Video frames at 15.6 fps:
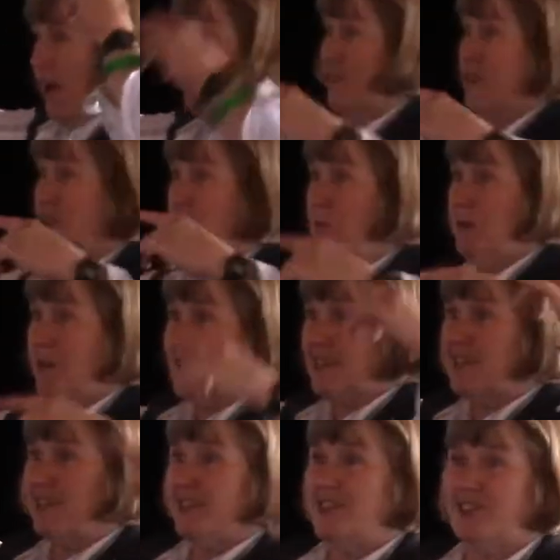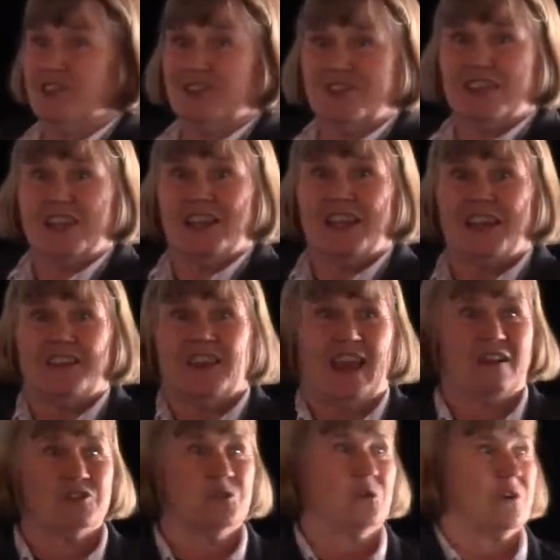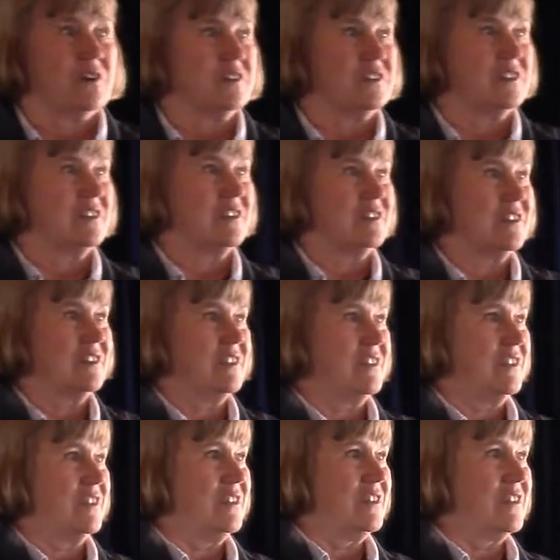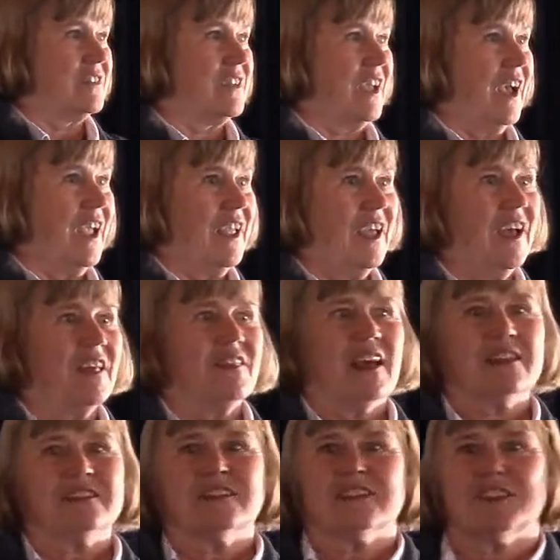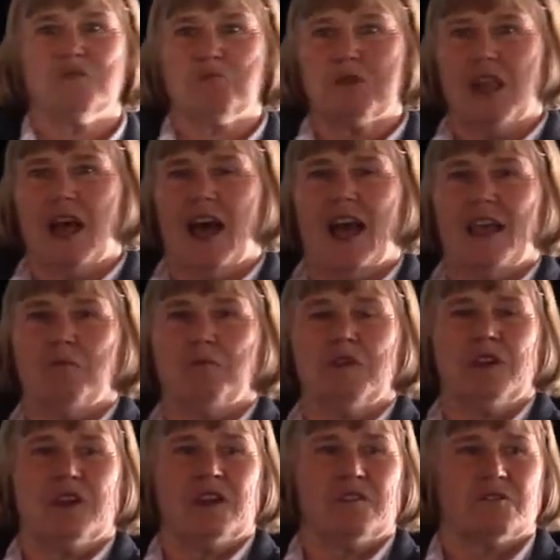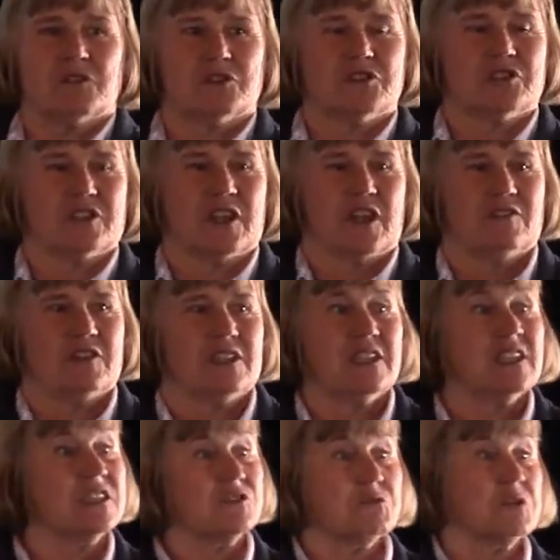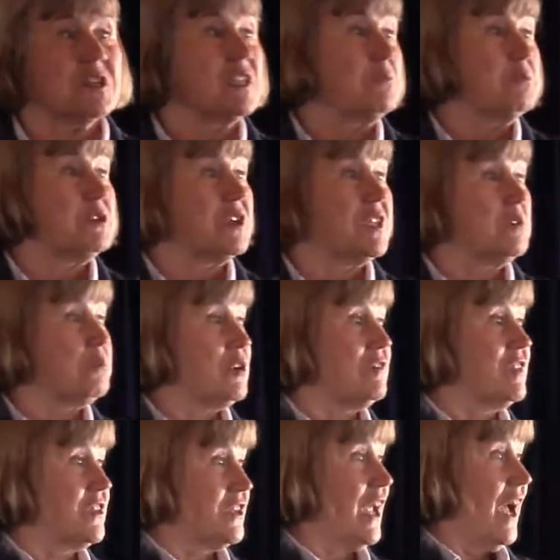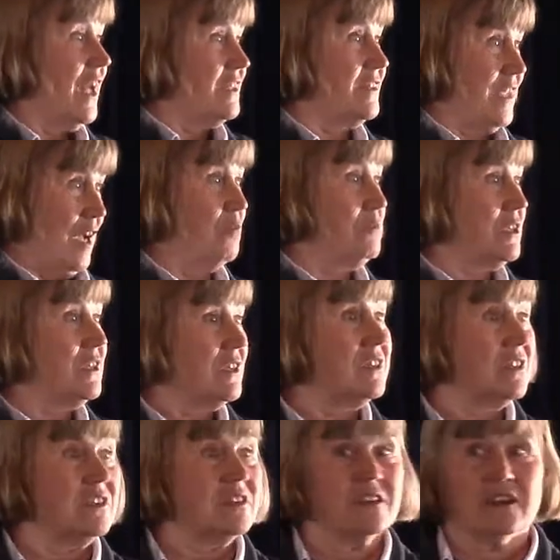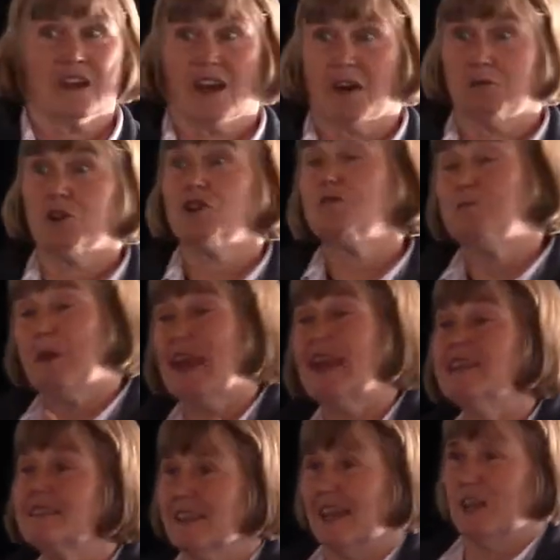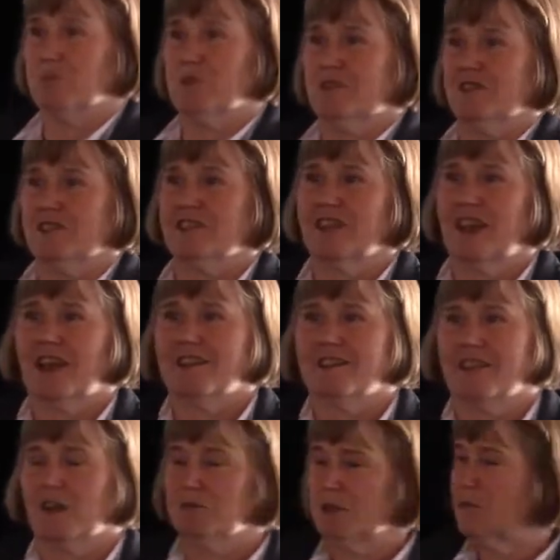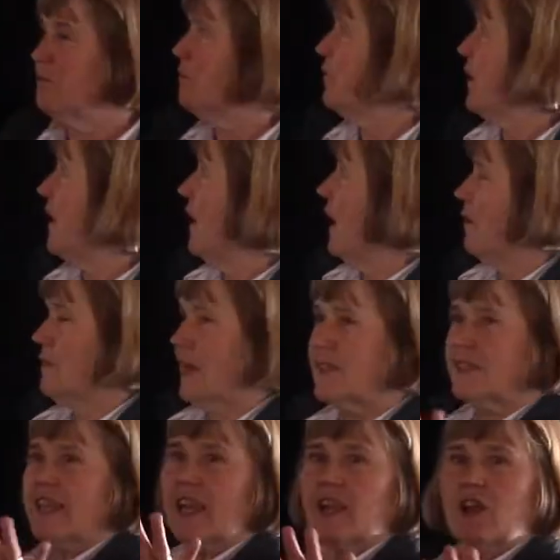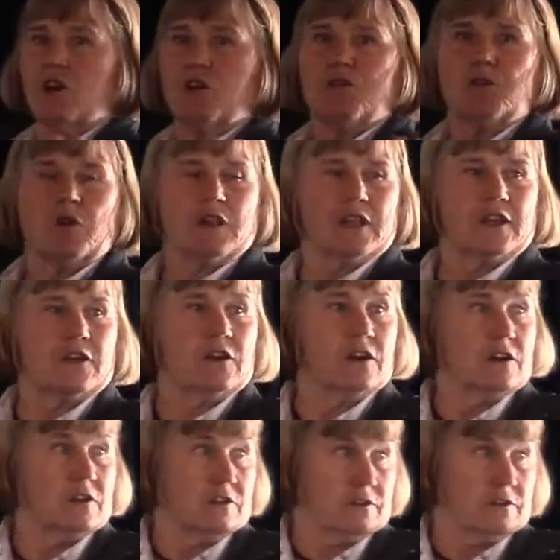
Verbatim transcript: of human existence in the outdoors. Okay? That's a sublime version of it. It's really pretty a privileged concept, um, or based on a privileged concept. I'm not saying go throw a litter,